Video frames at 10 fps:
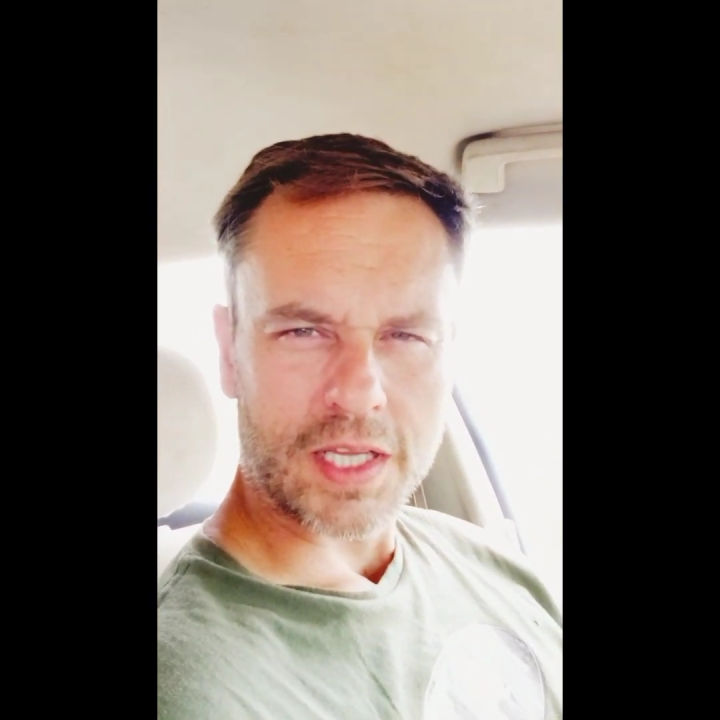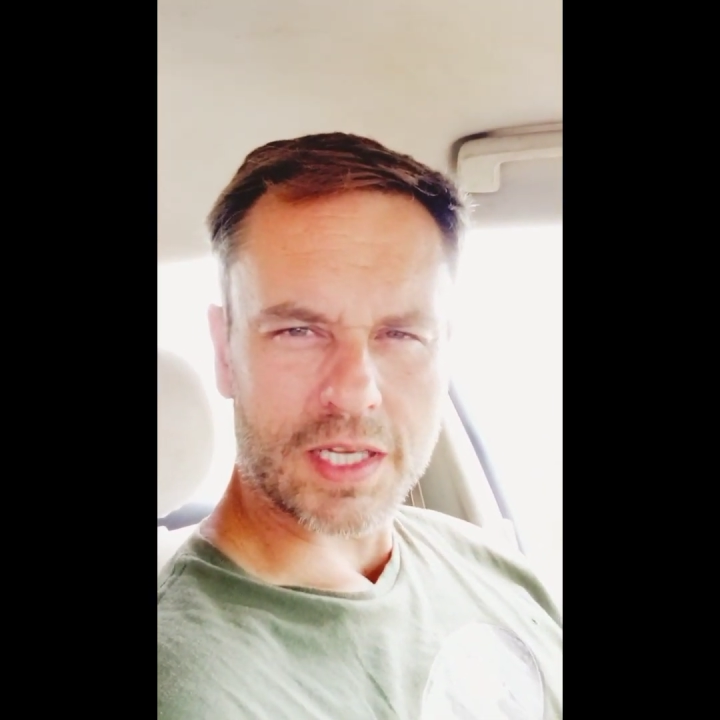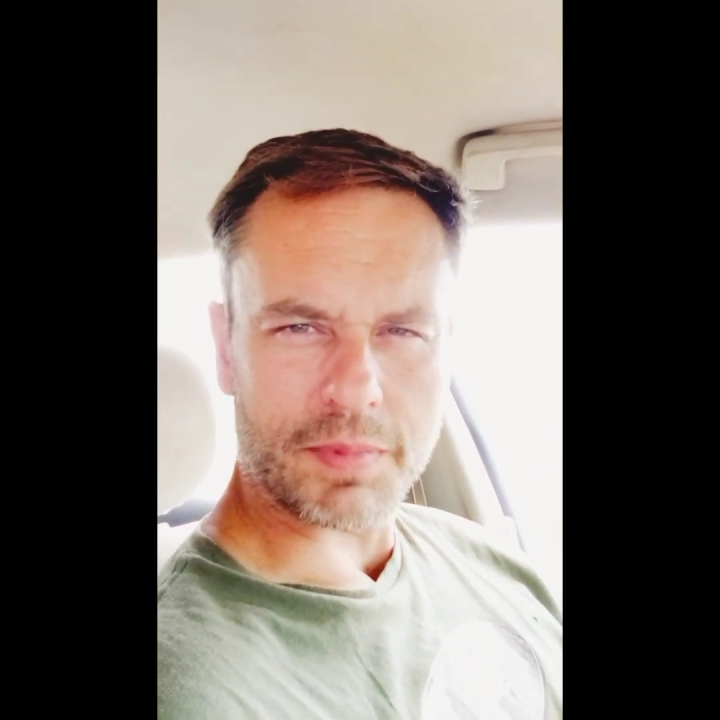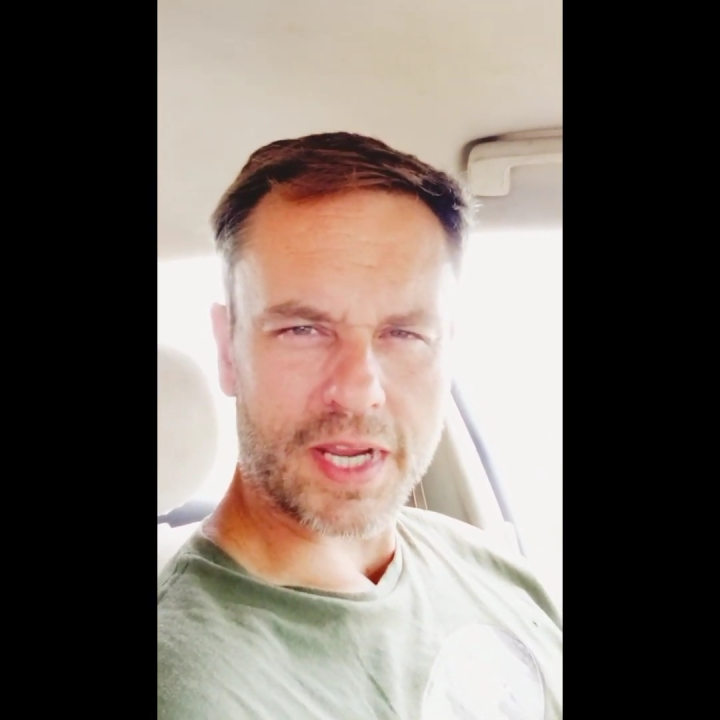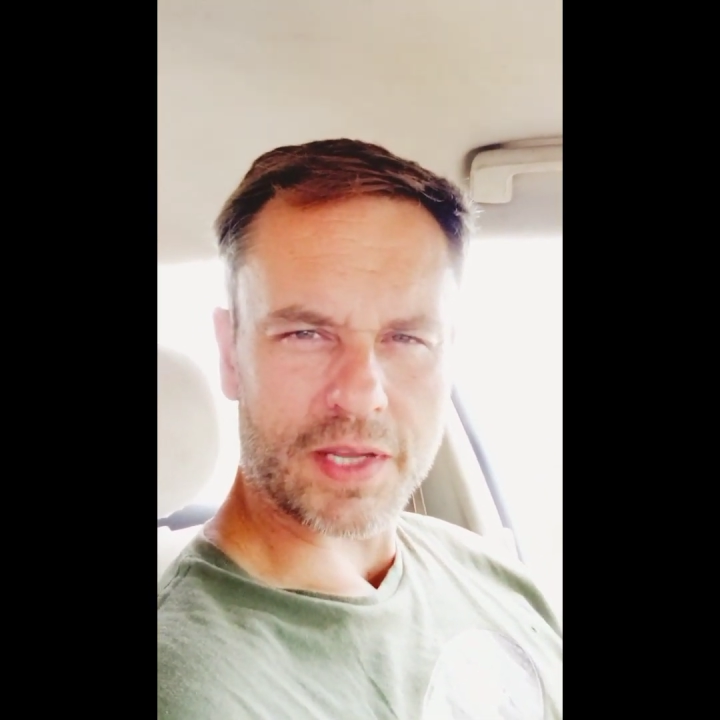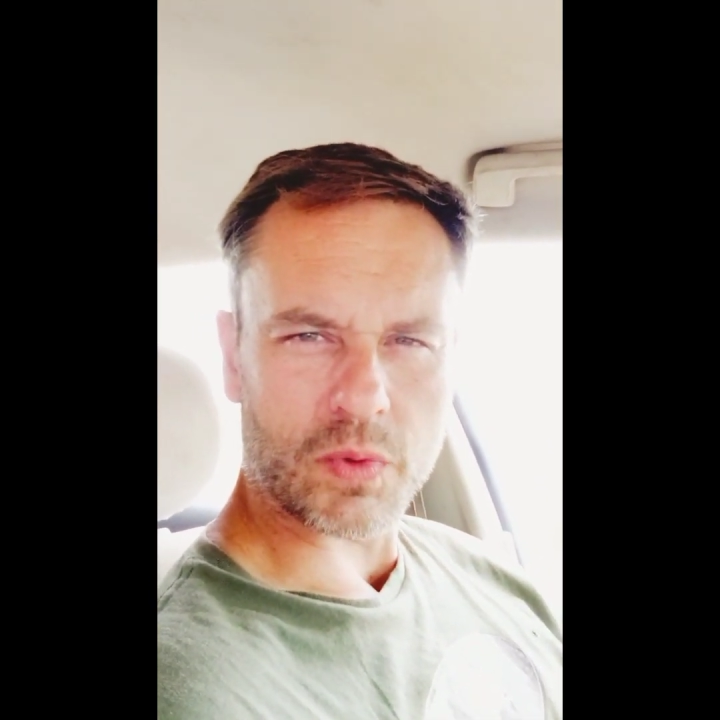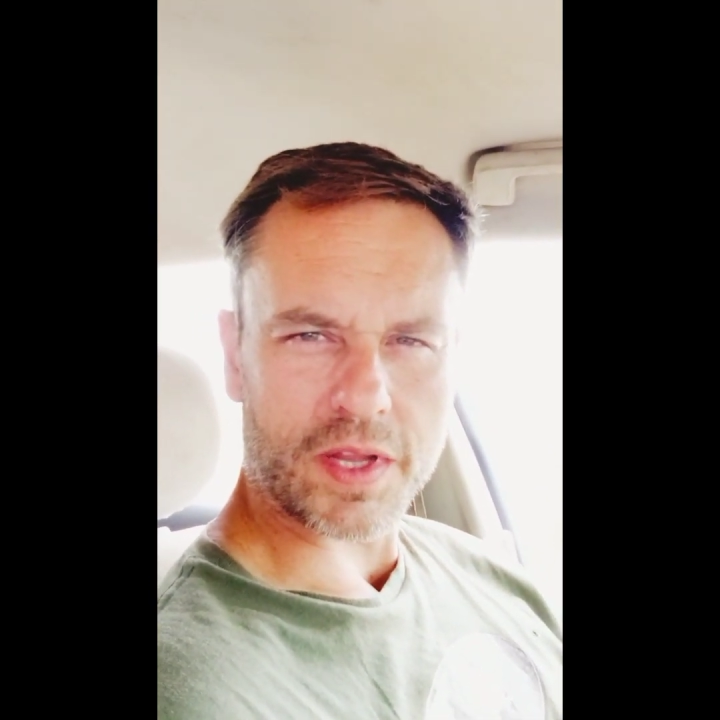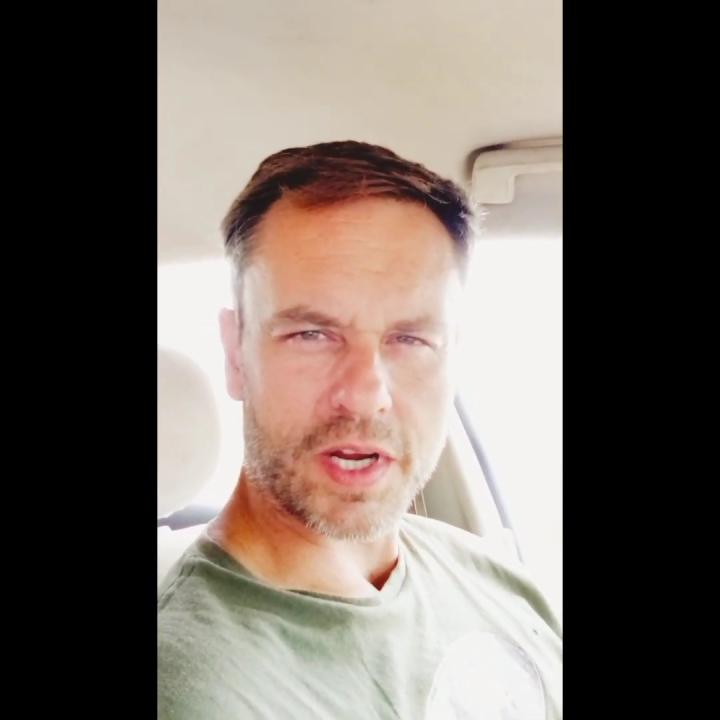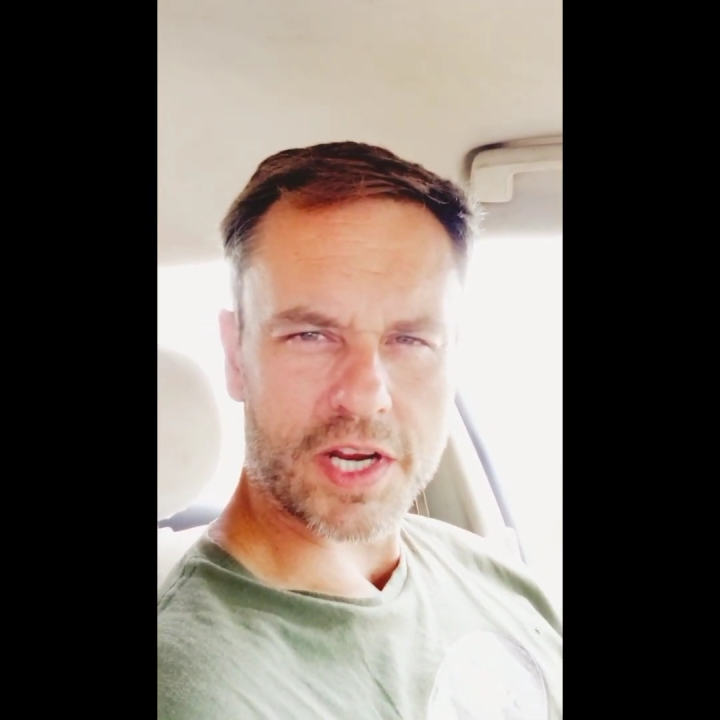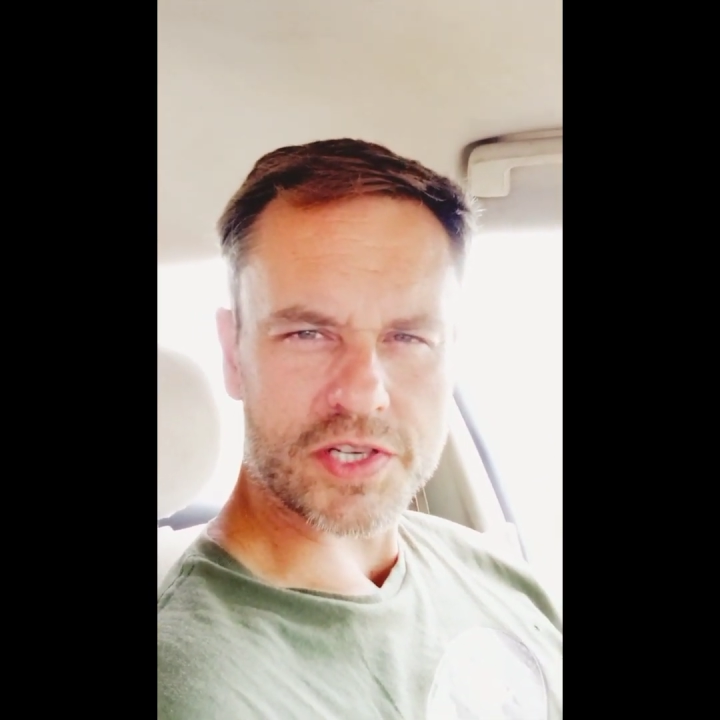debating
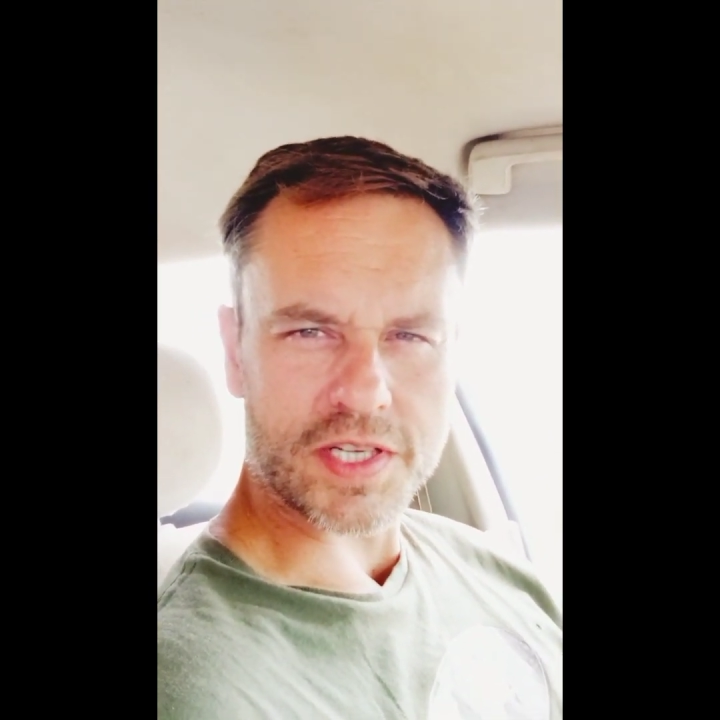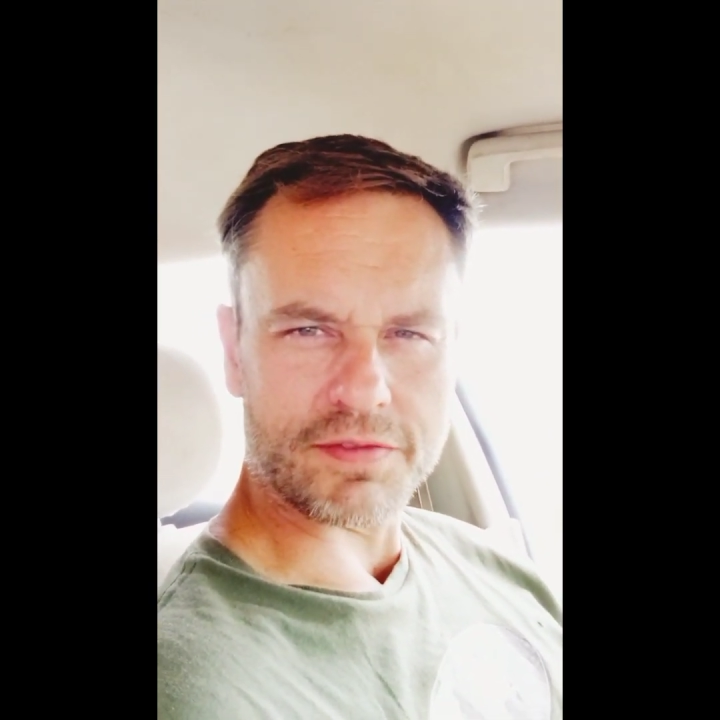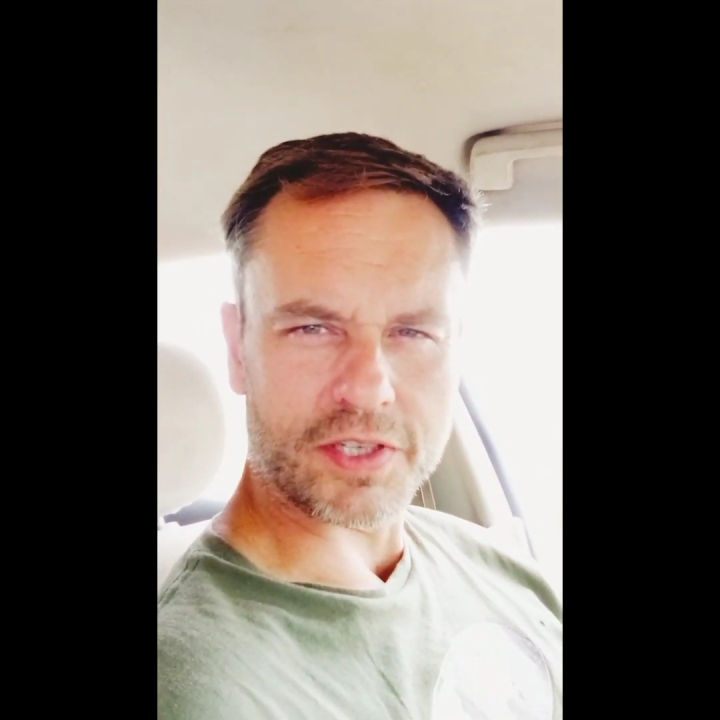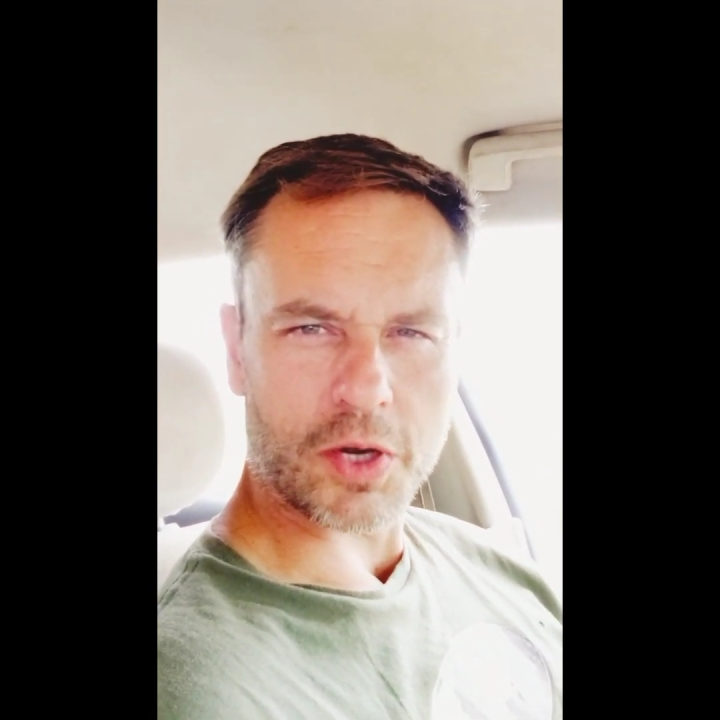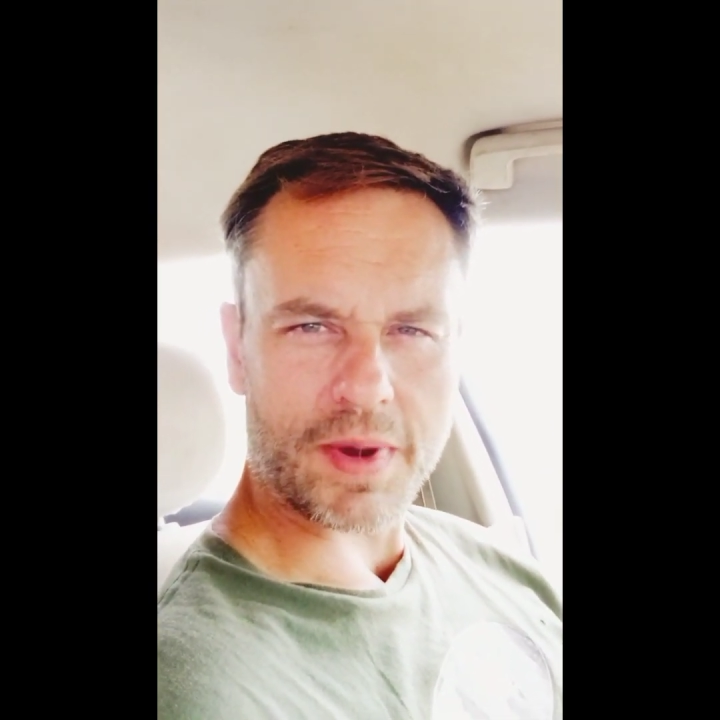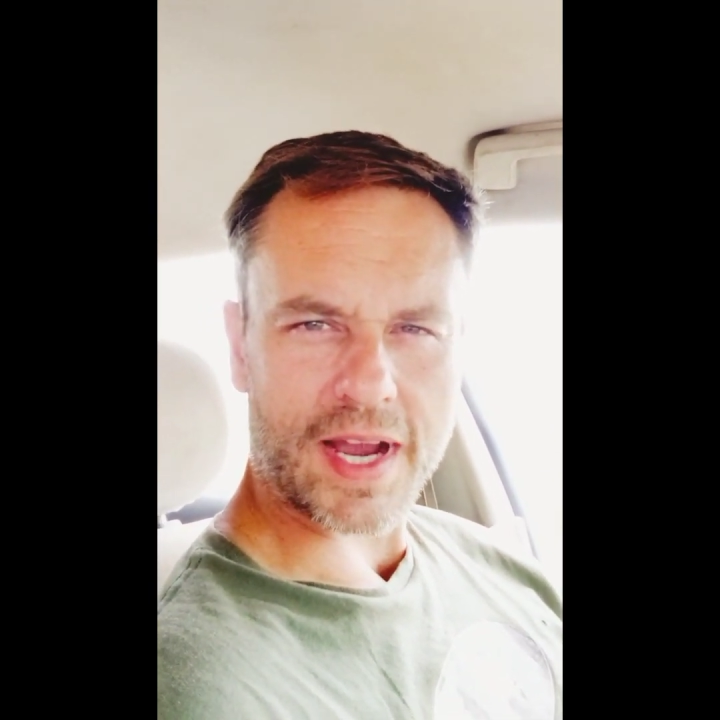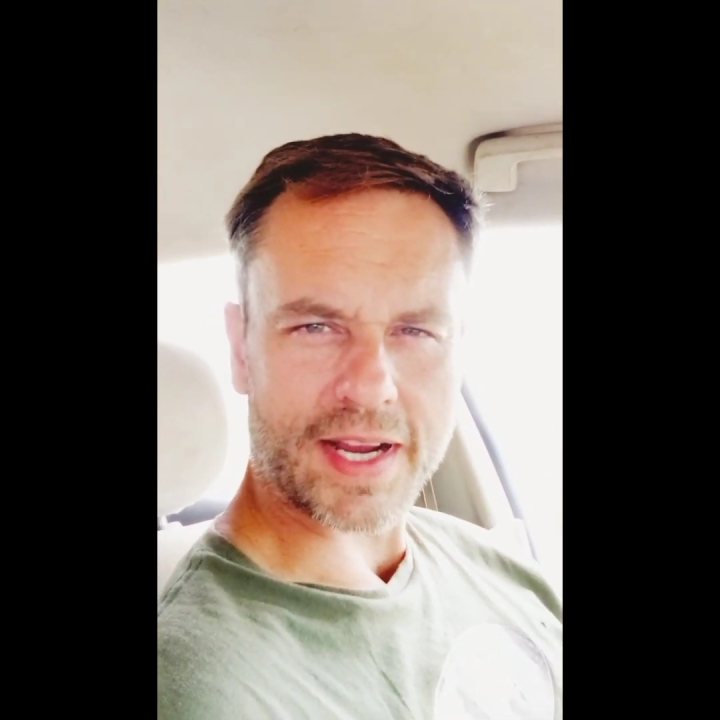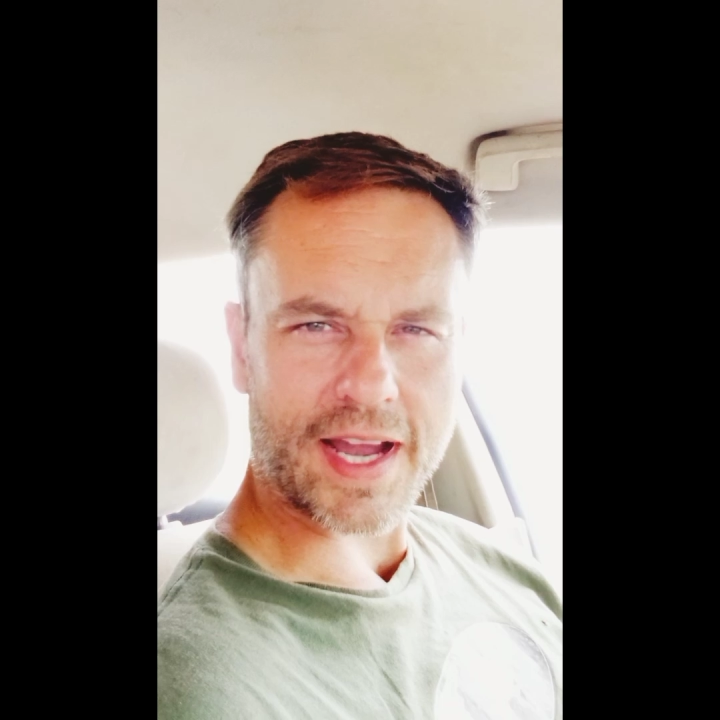whether I should even go back